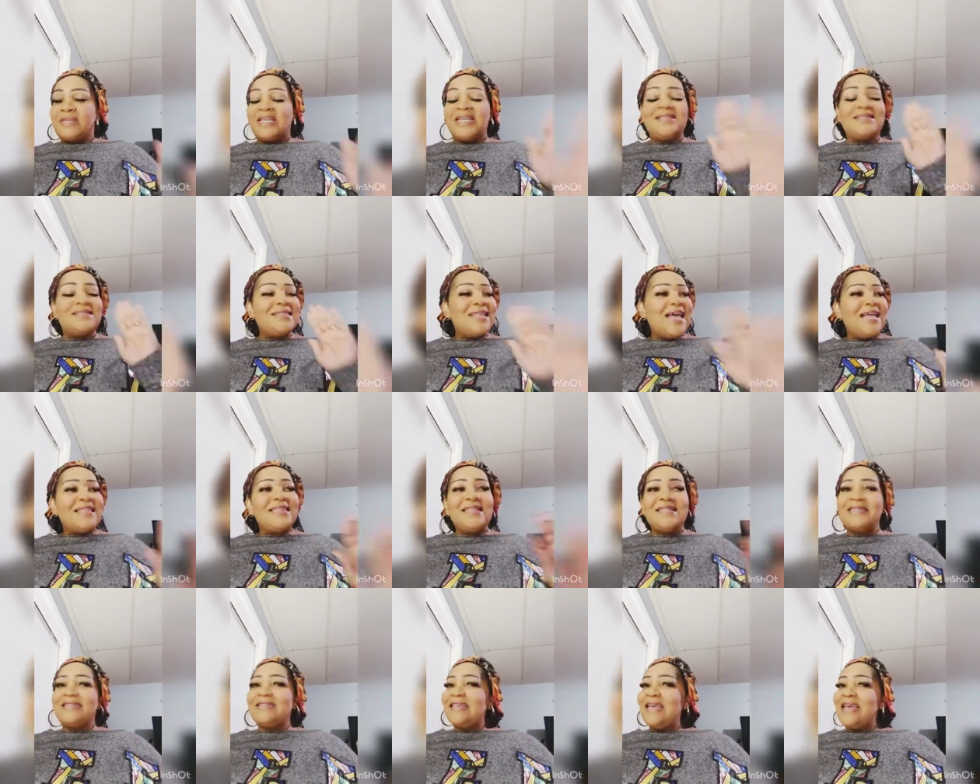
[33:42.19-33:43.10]
It's not
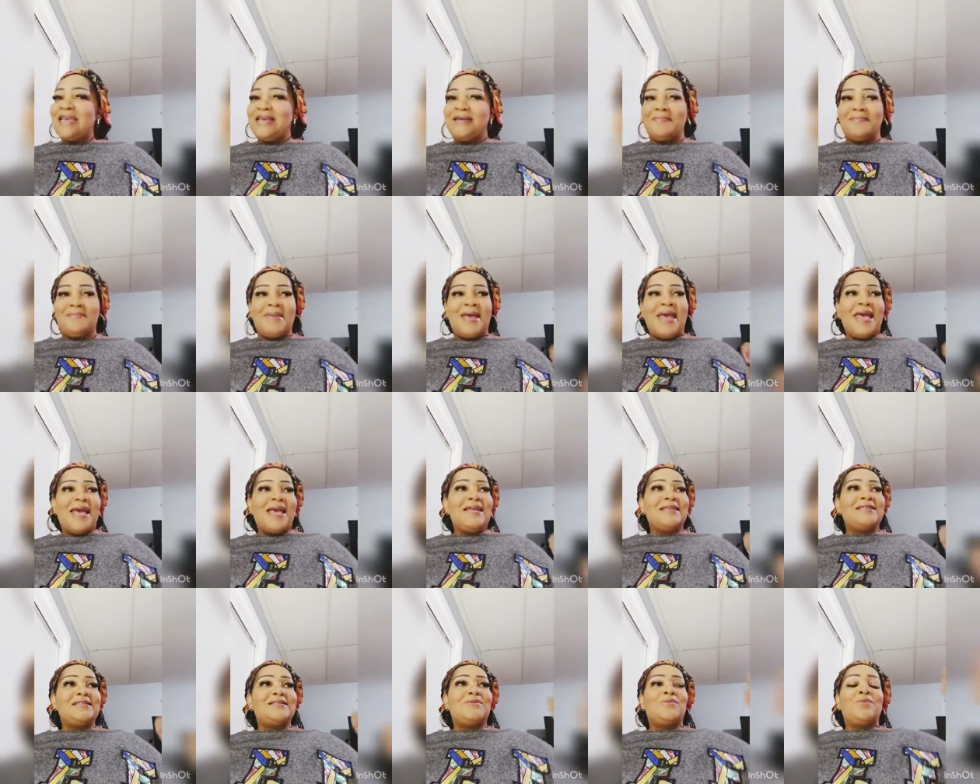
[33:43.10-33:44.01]
the same
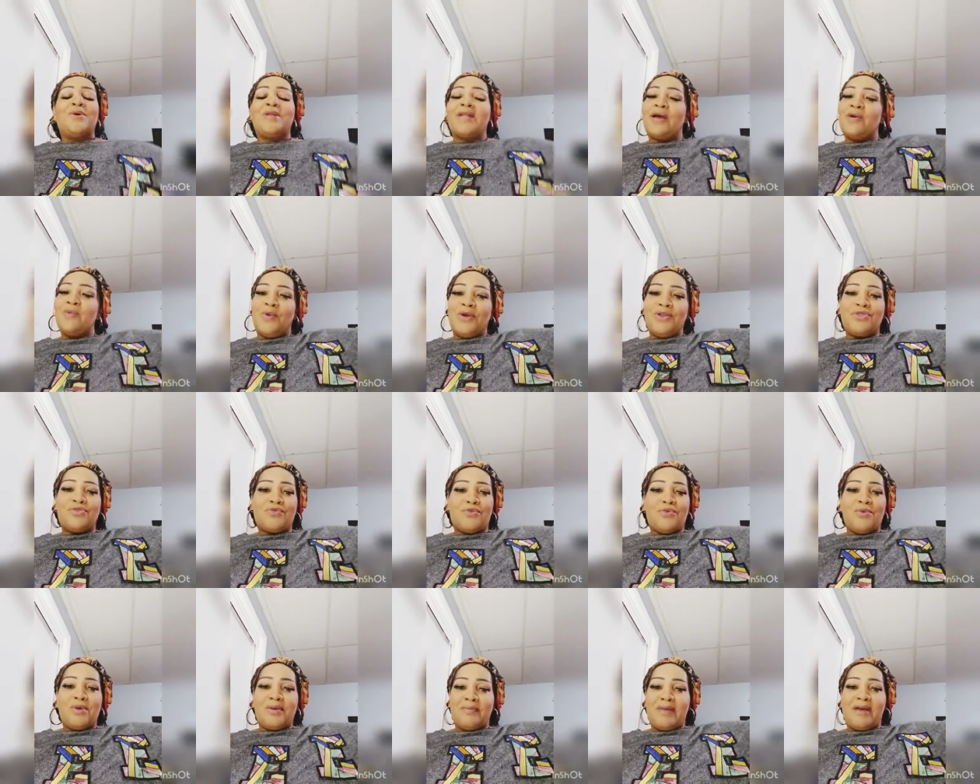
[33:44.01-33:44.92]
as what I went
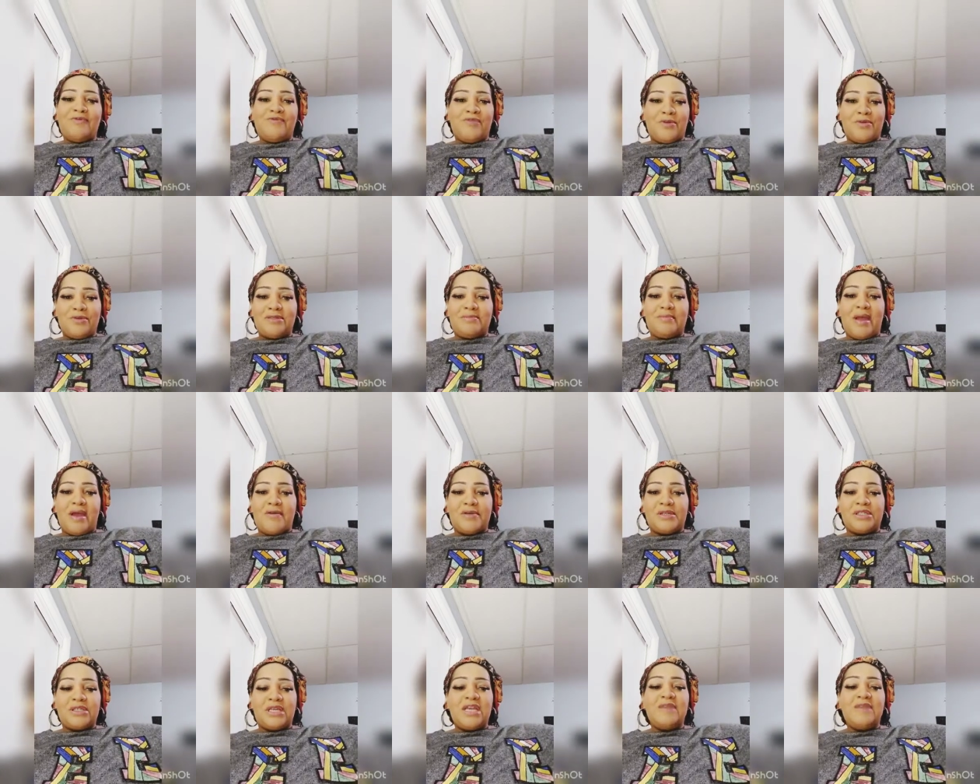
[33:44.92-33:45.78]
through in my first marriage,